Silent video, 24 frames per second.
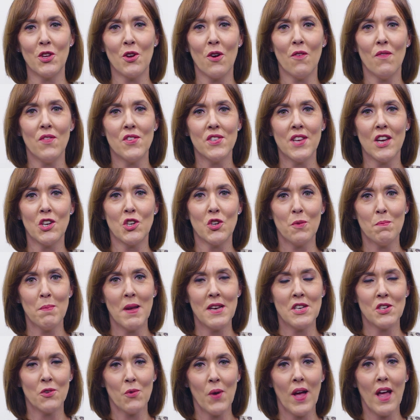the conversation on
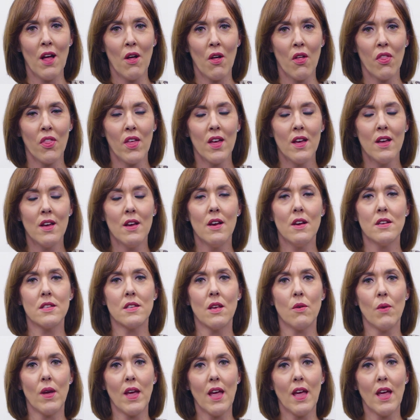mental health. So